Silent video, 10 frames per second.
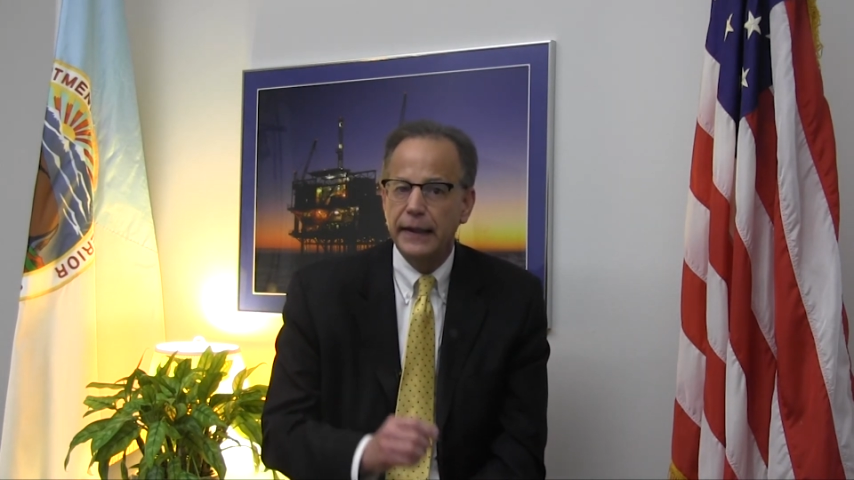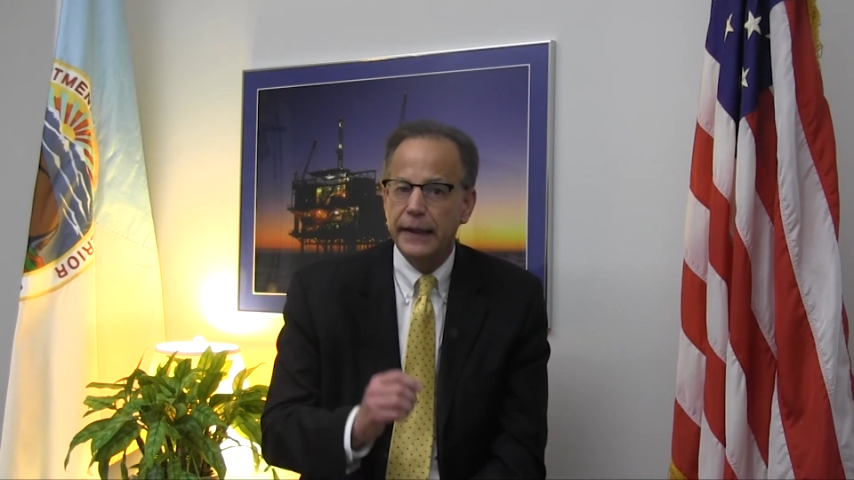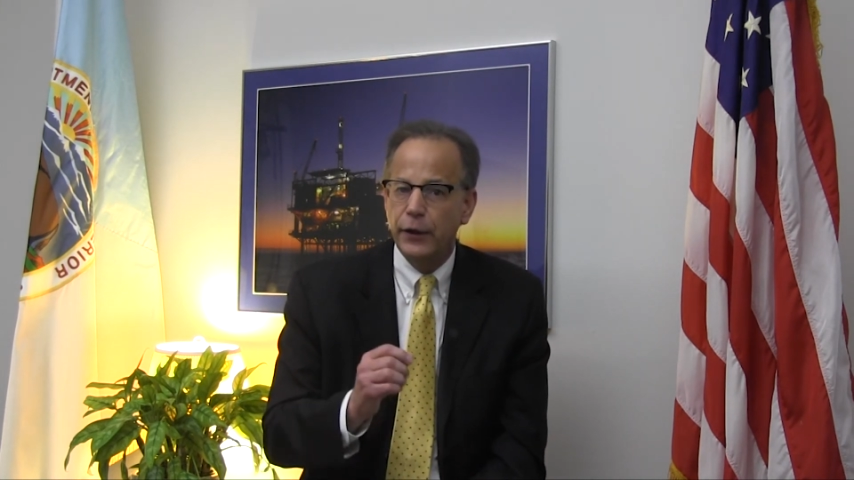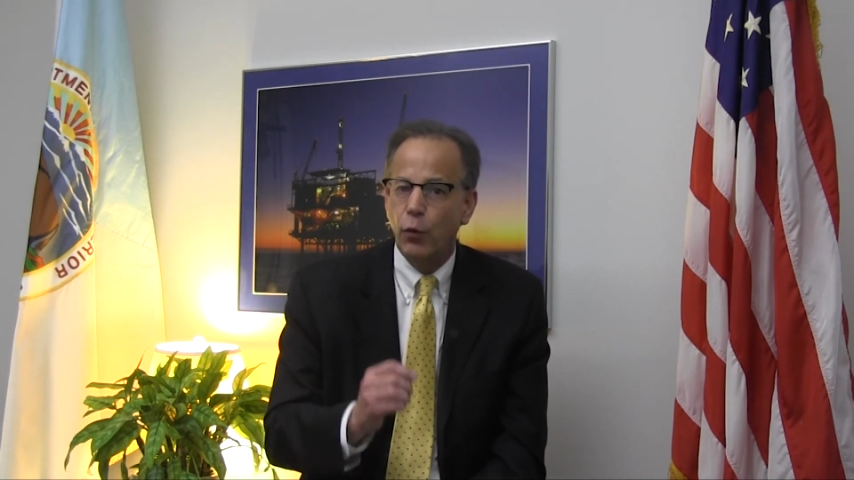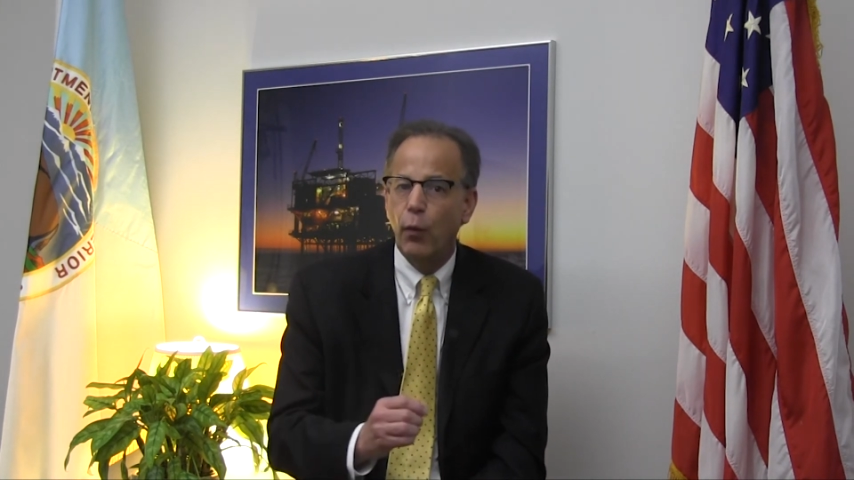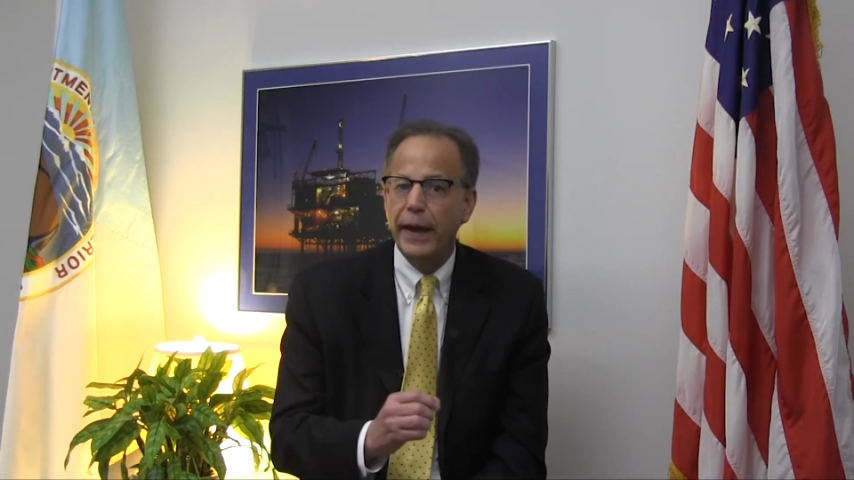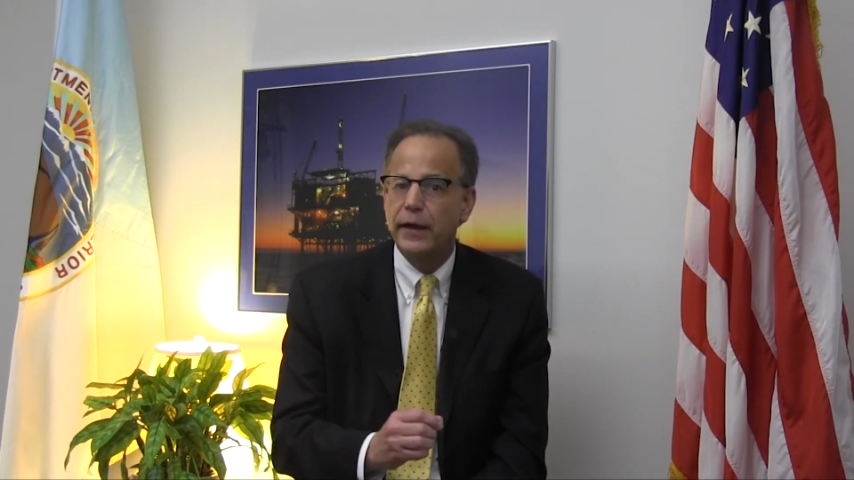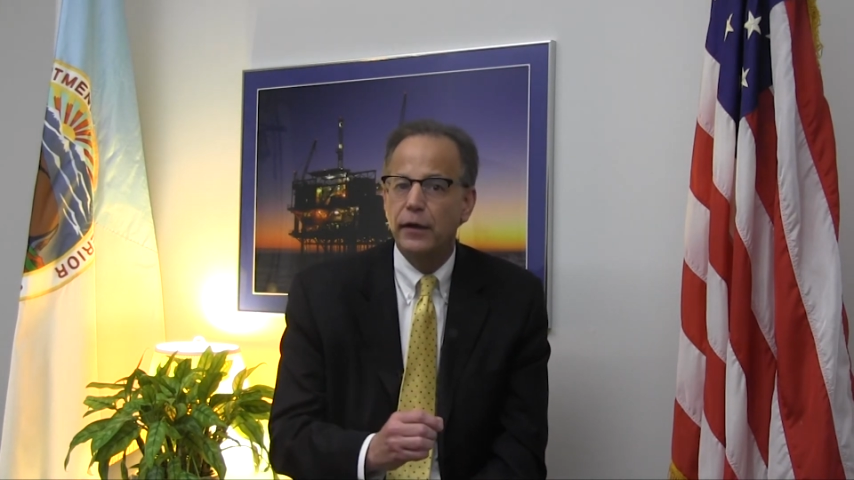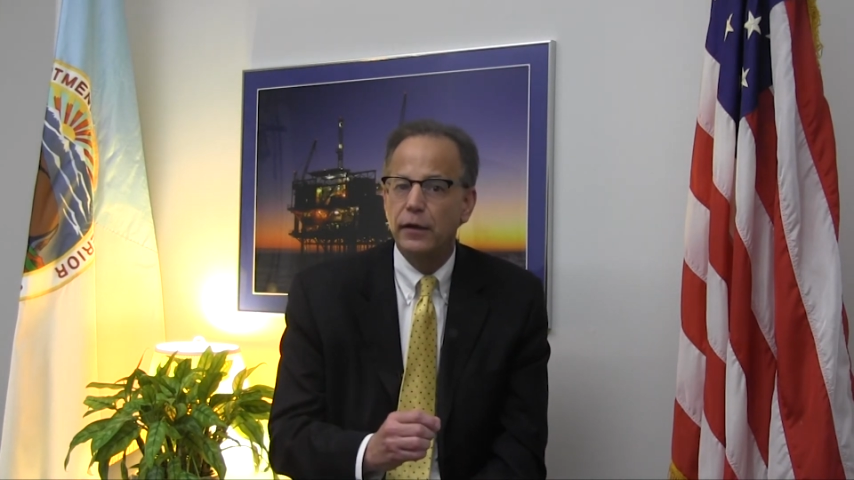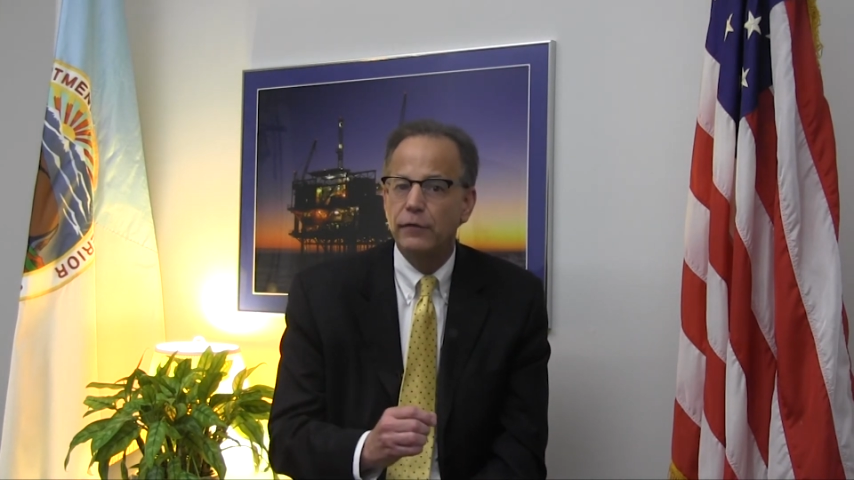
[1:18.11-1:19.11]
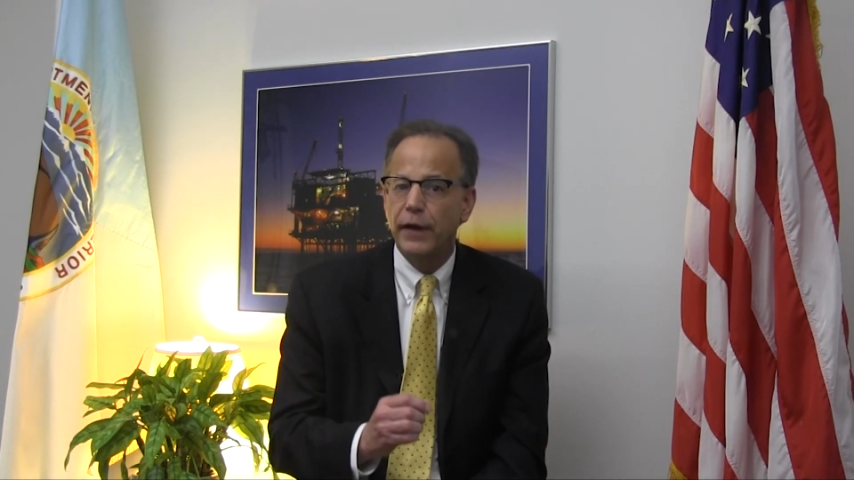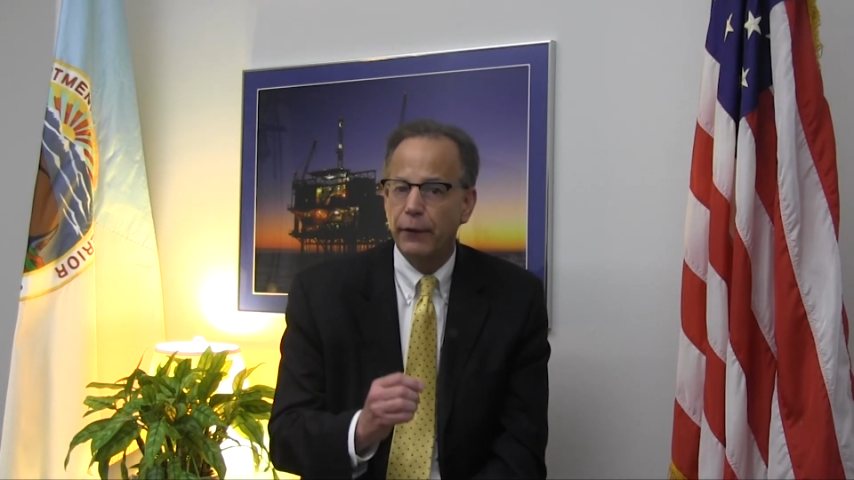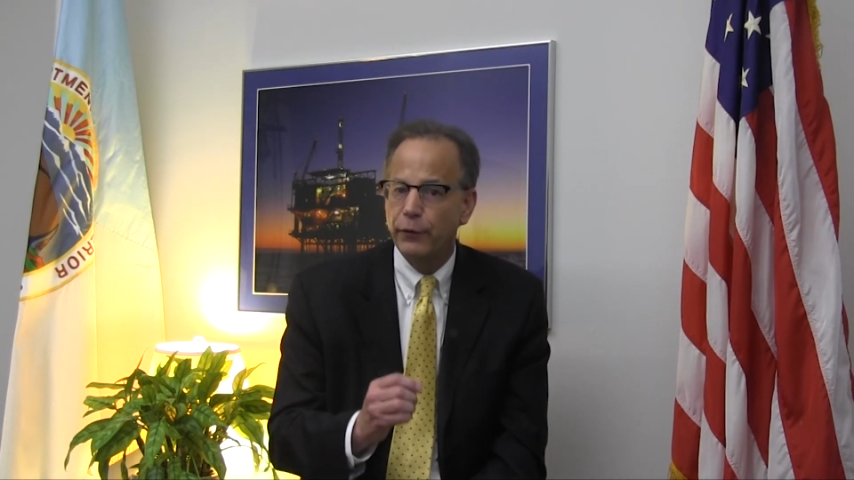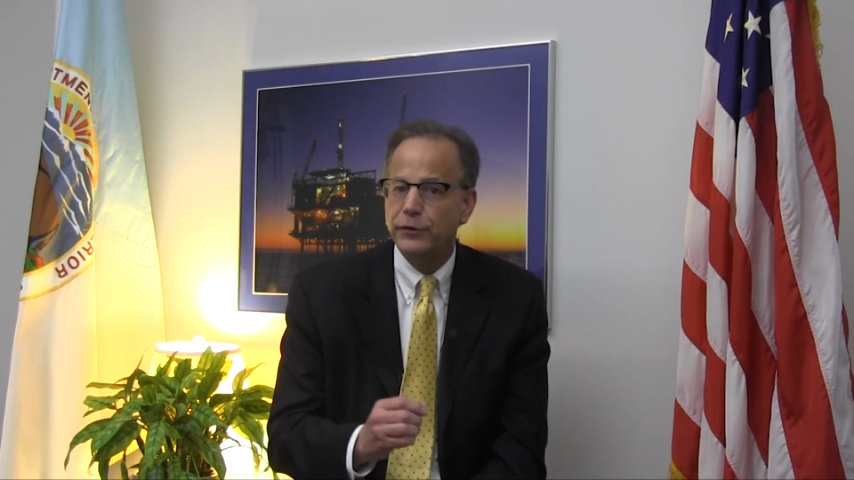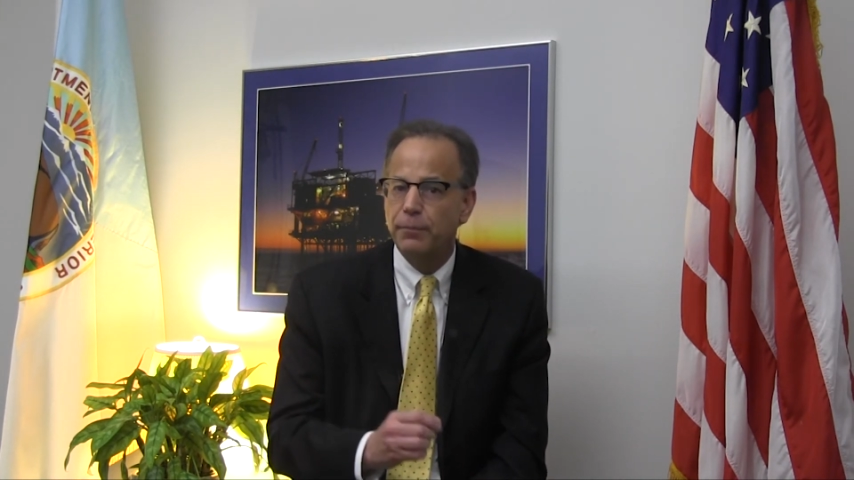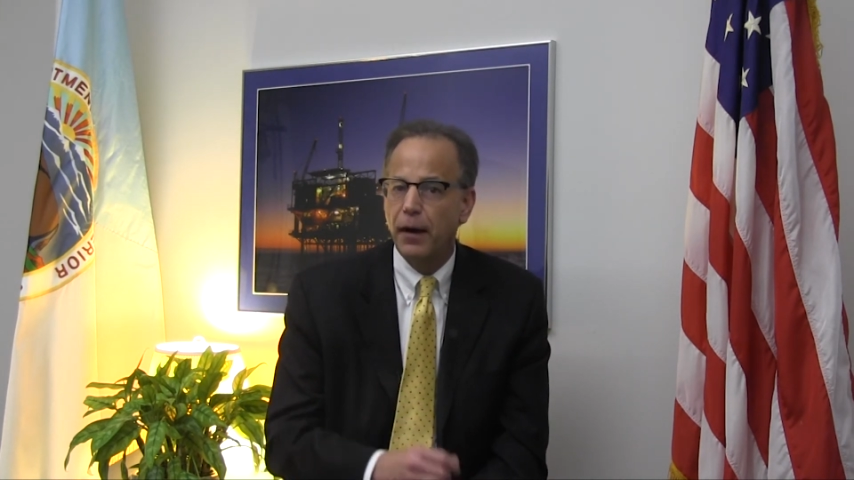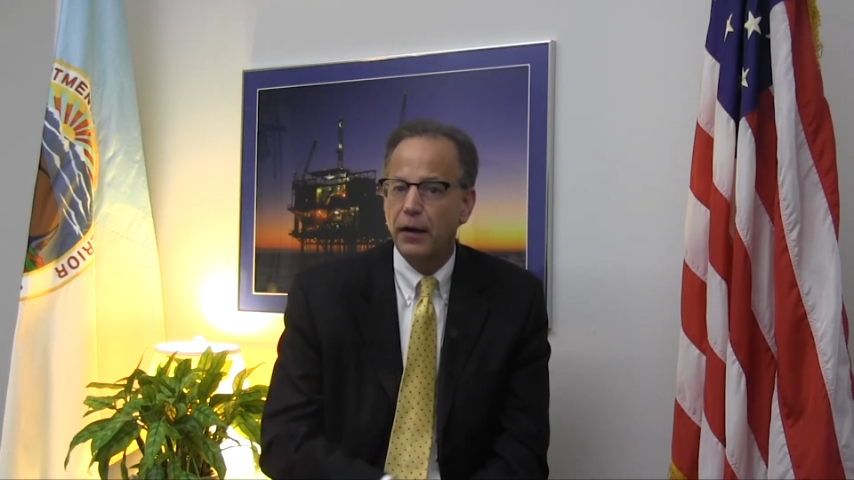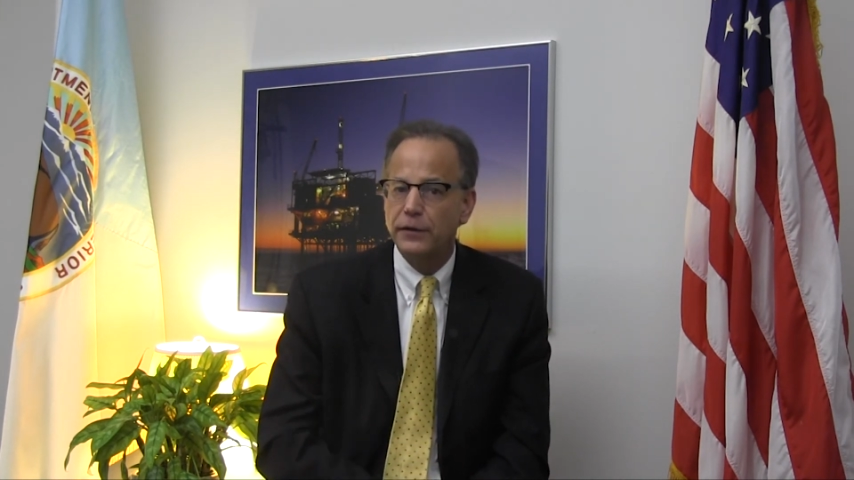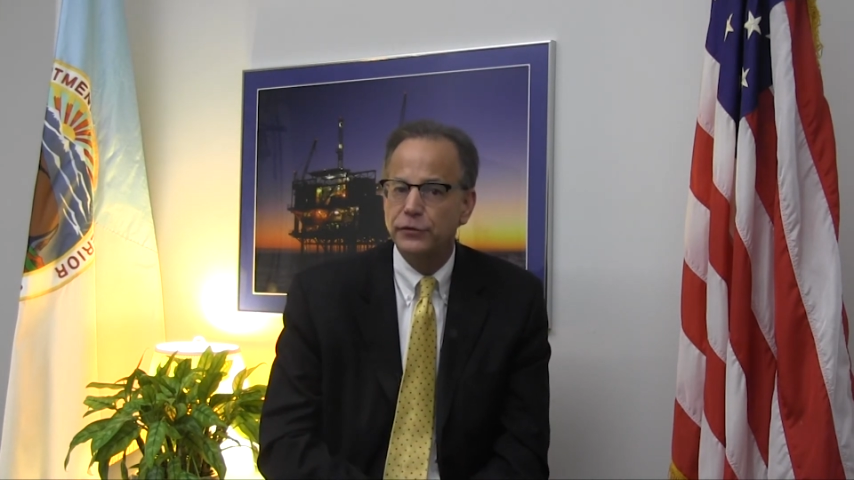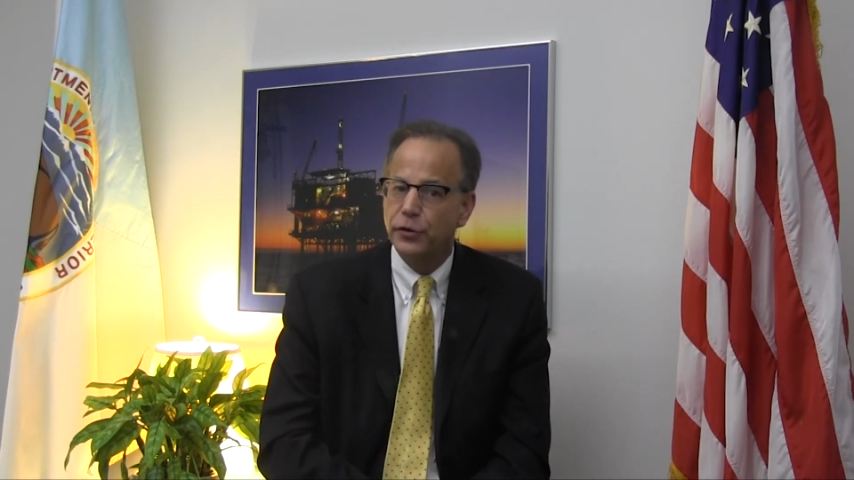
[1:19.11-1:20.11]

in the wake of and response